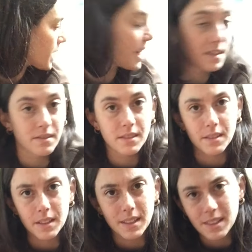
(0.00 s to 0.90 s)

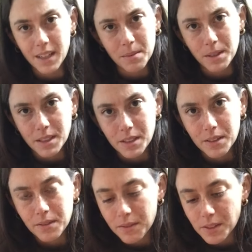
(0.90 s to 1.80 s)
And it's not a big deal.
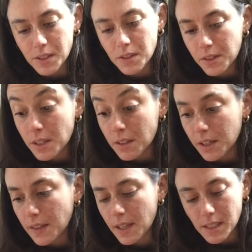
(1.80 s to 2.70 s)
So you can either
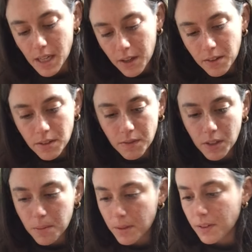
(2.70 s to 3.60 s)
cut that down if
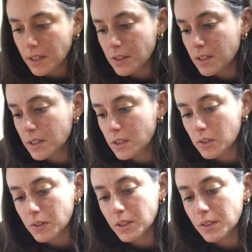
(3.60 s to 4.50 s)
you're a perfectionist,
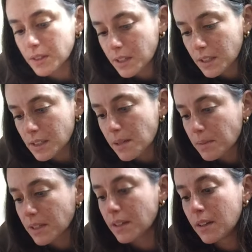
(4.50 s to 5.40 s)
or you can
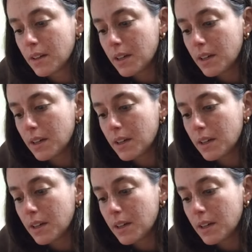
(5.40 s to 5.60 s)
accept it